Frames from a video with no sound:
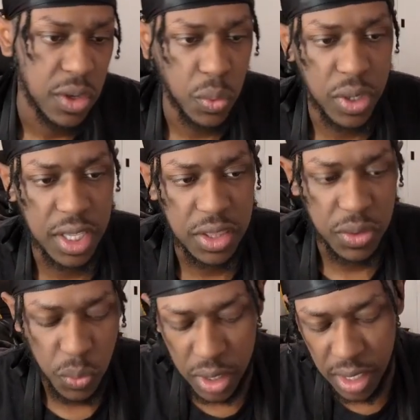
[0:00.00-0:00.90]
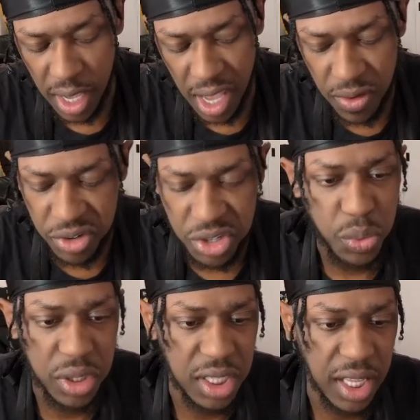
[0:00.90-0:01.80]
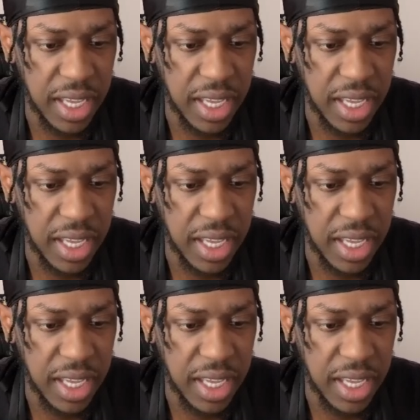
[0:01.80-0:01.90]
with whatever you really like.